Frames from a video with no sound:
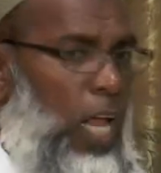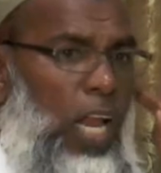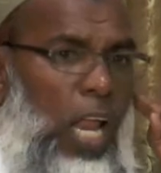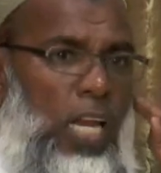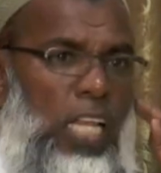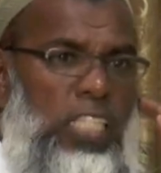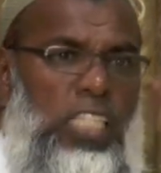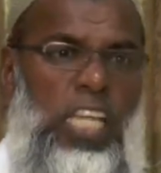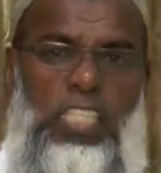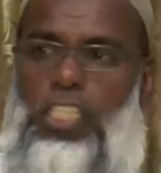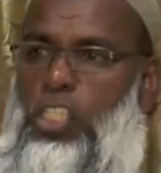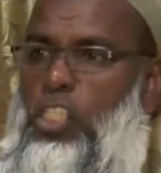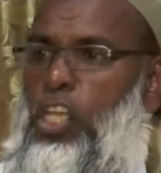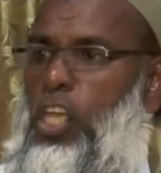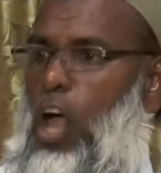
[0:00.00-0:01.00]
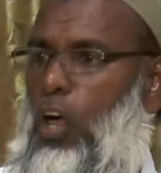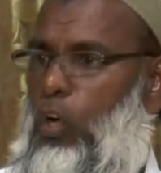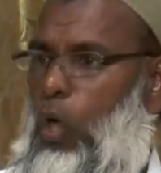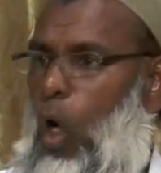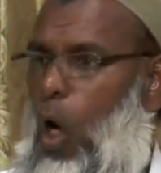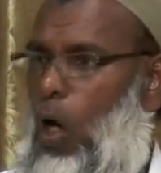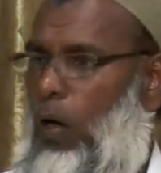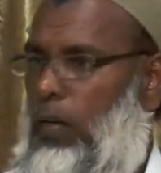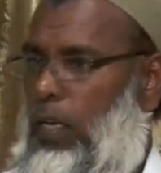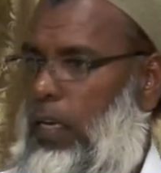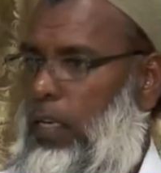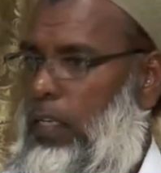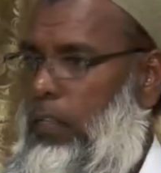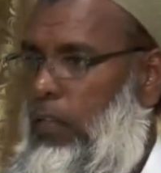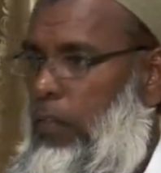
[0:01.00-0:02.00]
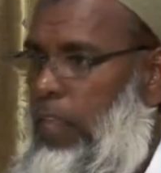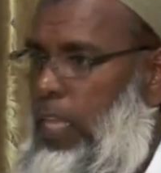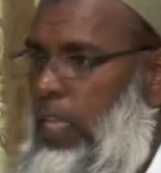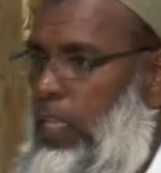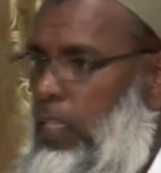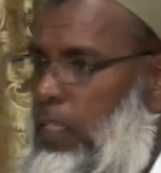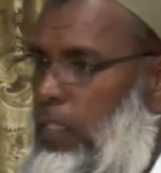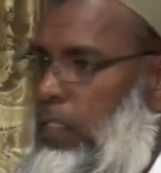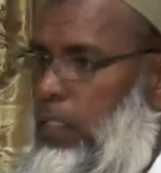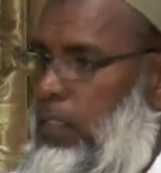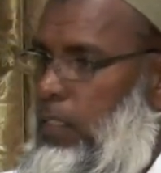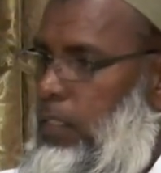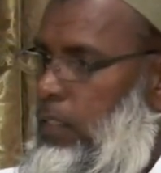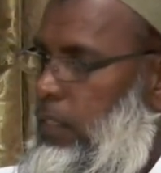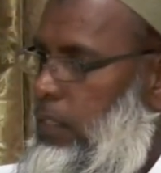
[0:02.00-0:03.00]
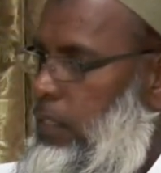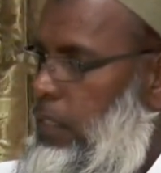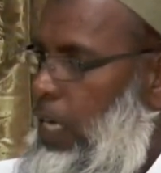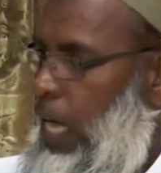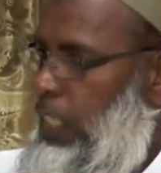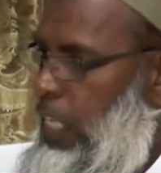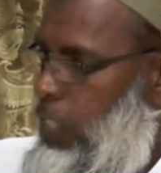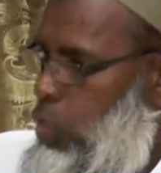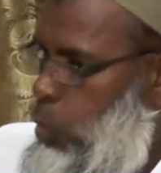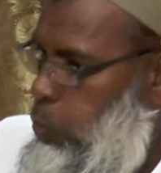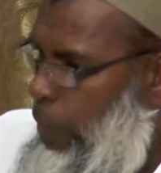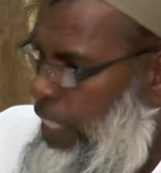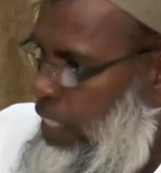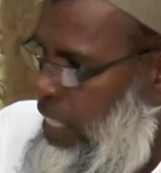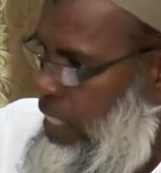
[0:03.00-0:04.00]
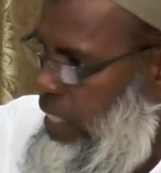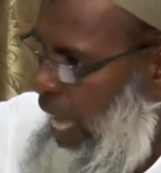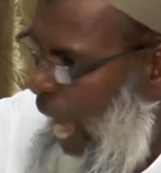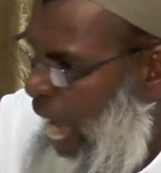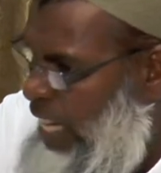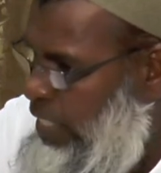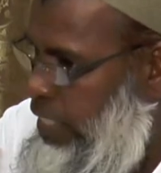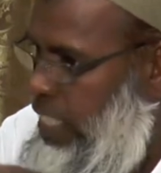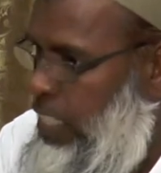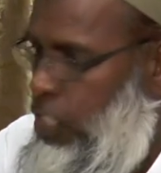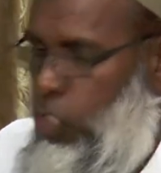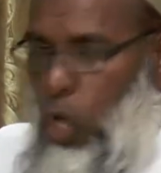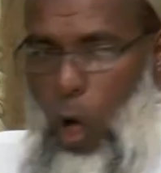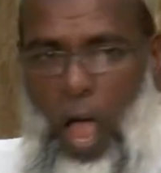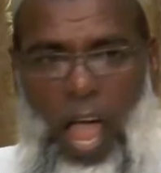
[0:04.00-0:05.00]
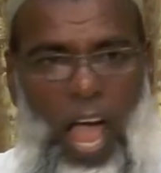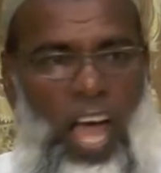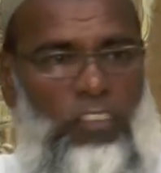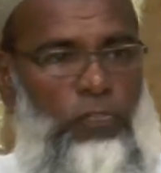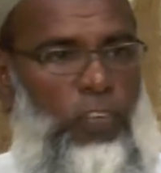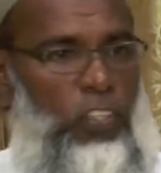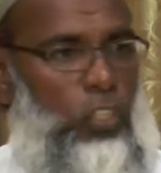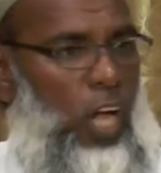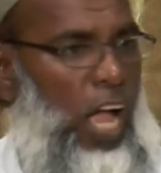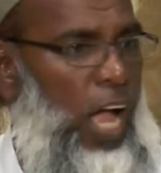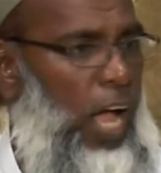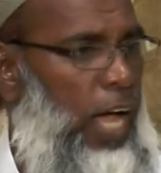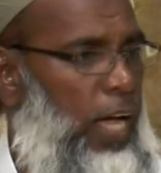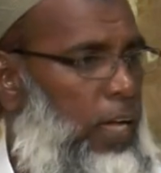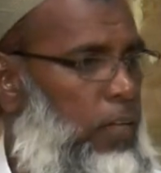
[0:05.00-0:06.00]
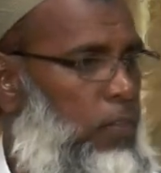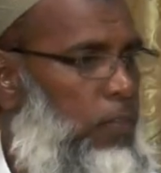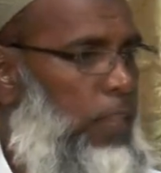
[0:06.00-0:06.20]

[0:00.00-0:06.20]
Allah listens to your call. And the sweetness enters your heart for dua.